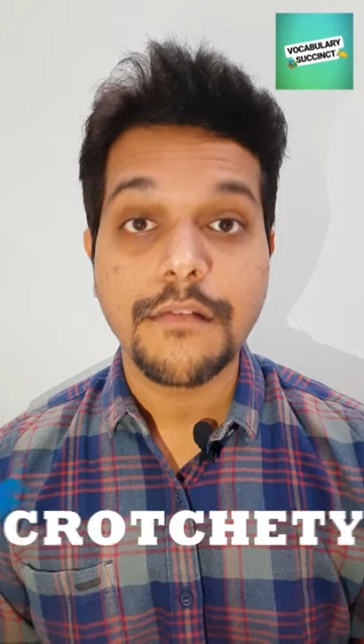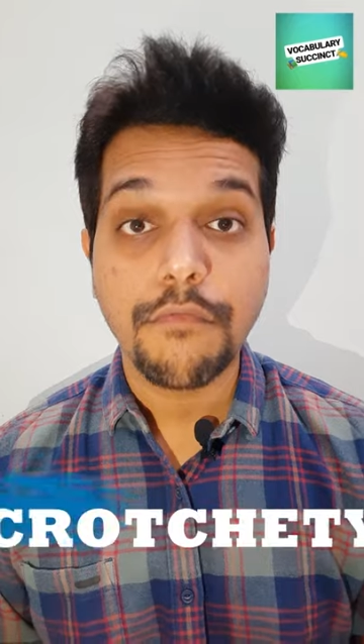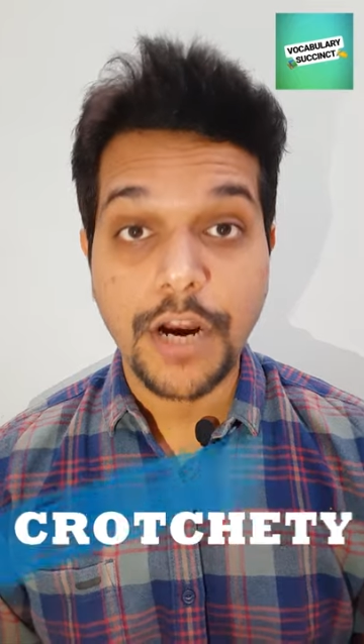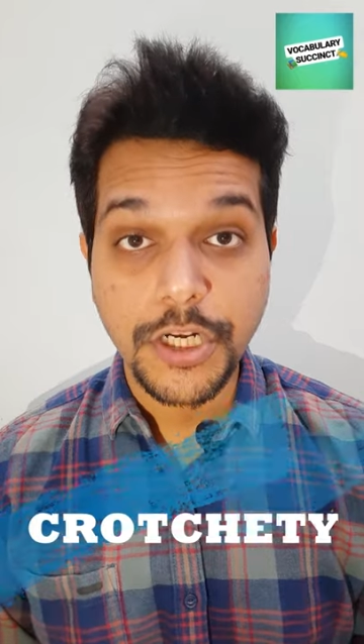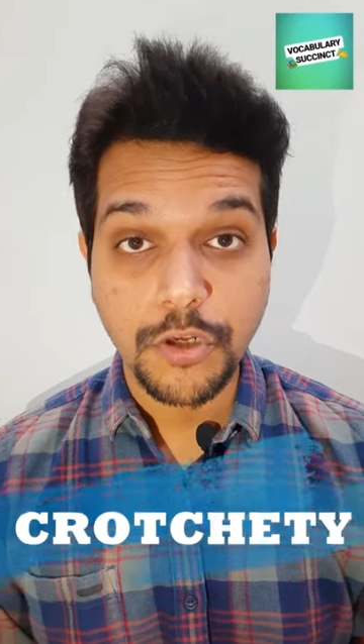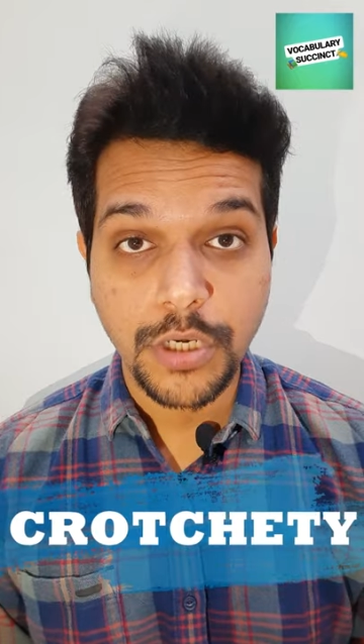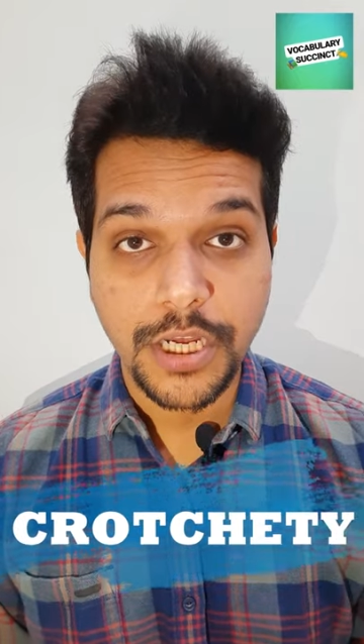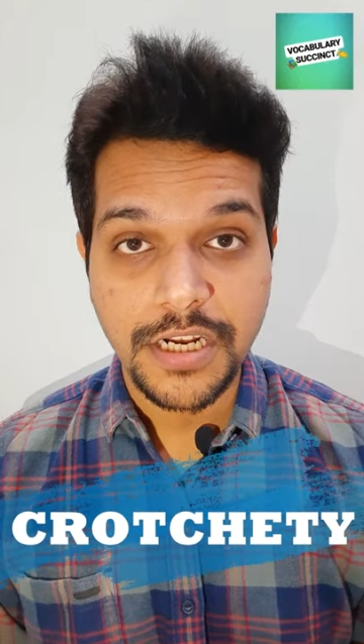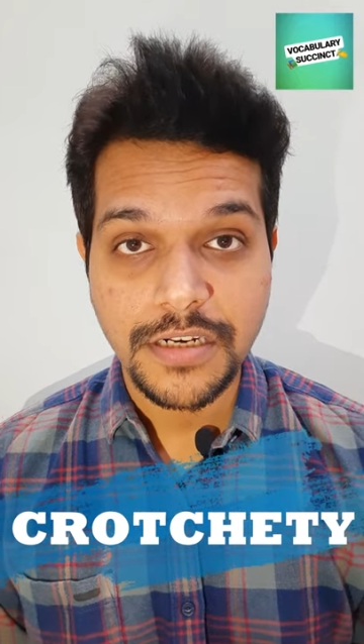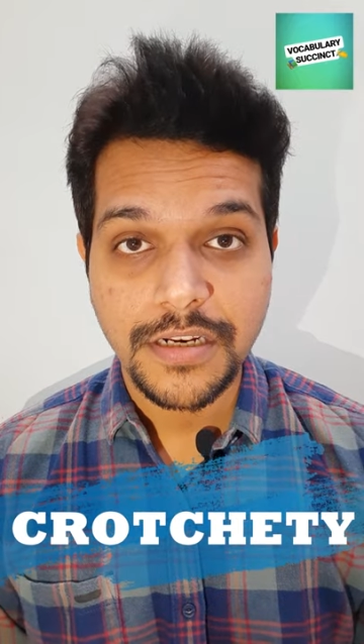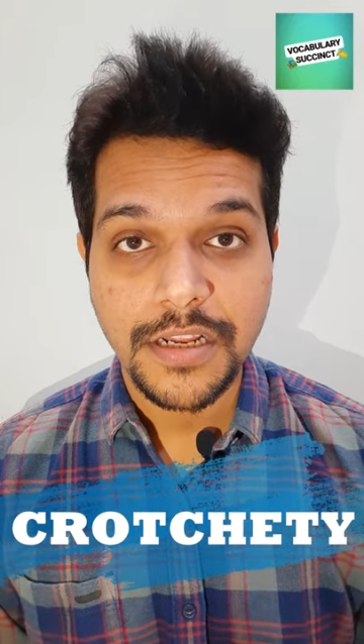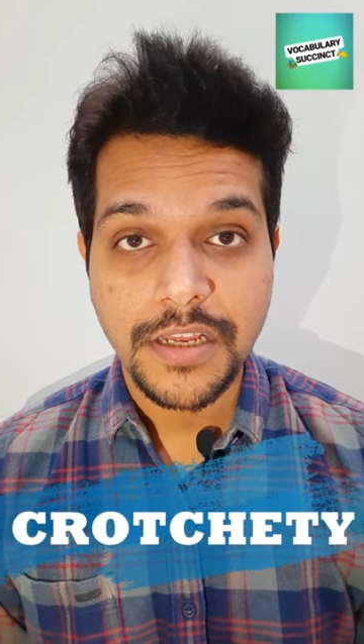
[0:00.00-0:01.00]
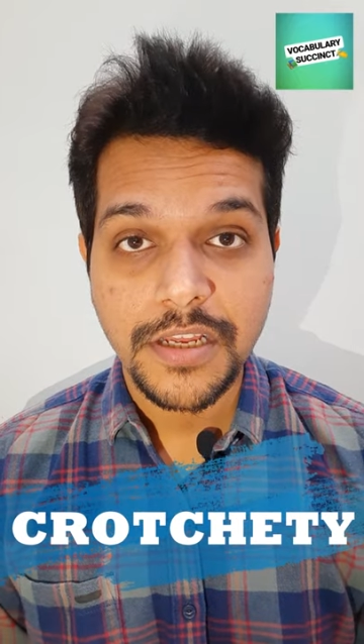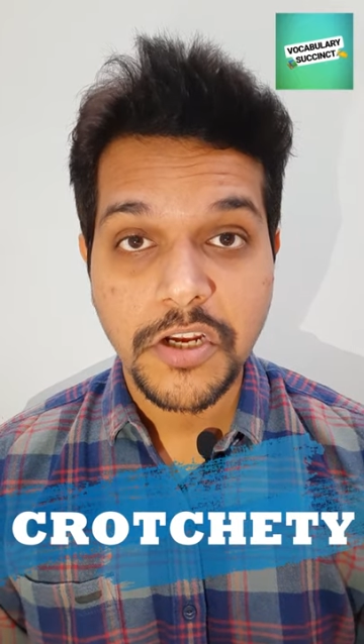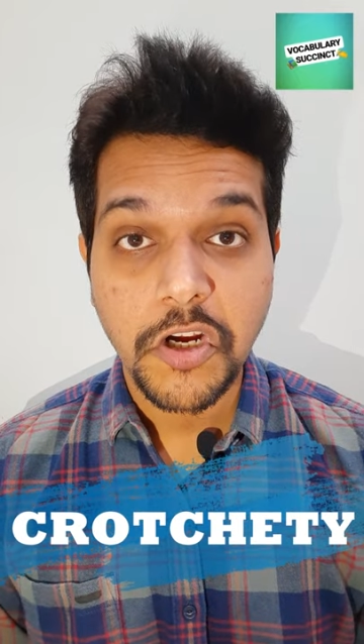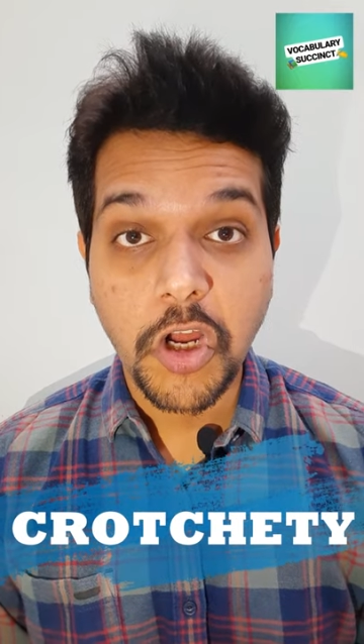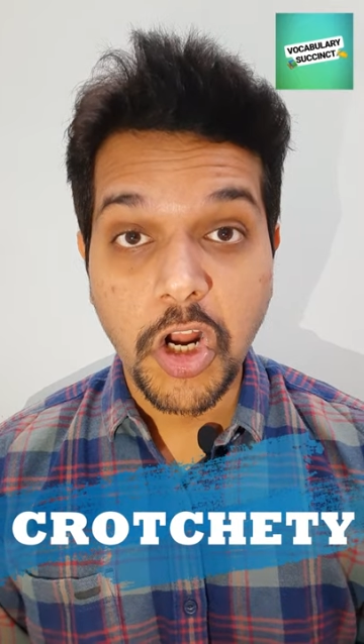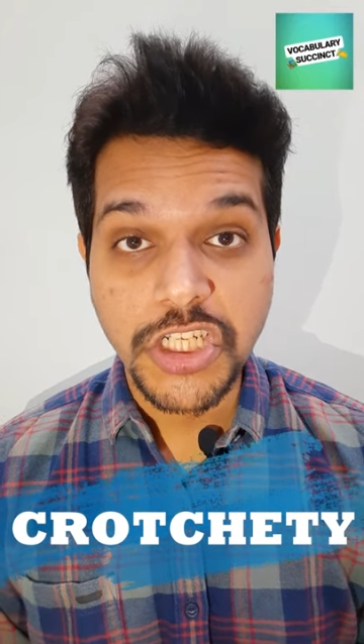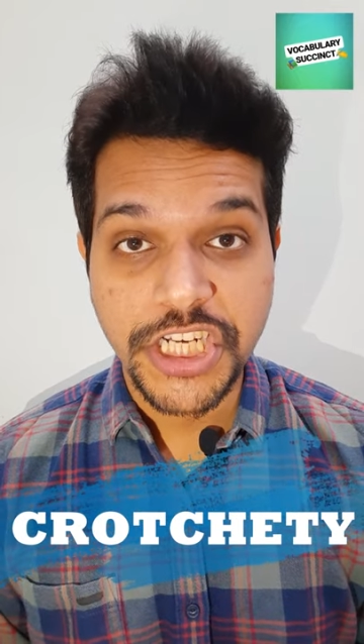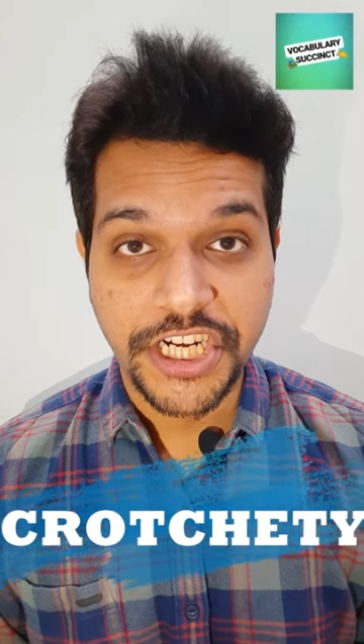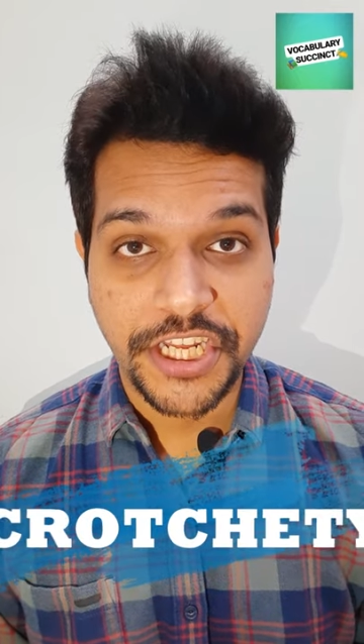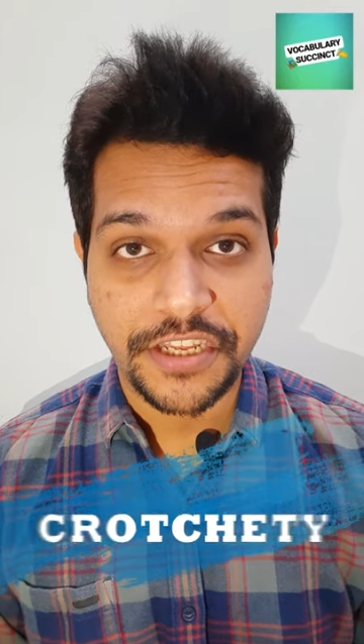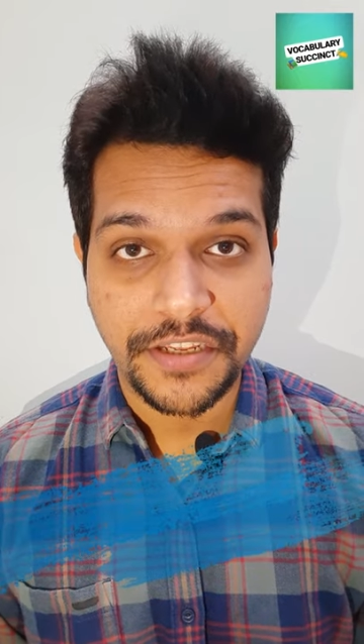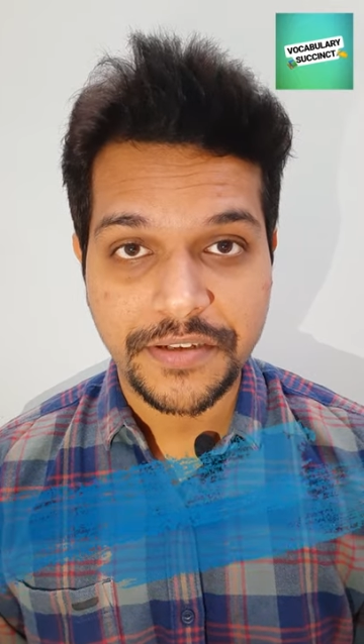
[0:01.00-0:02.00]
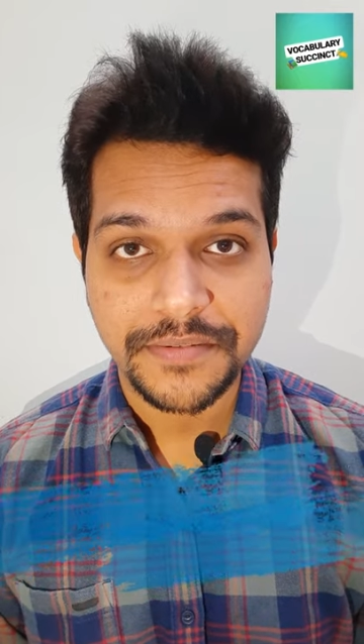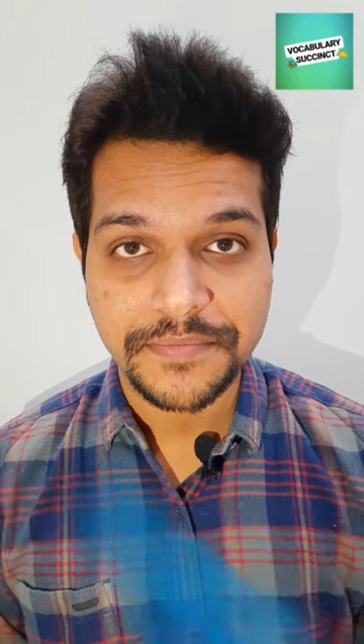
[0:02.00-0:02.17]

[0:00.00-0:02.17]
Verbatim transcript: What to learn, crotchety.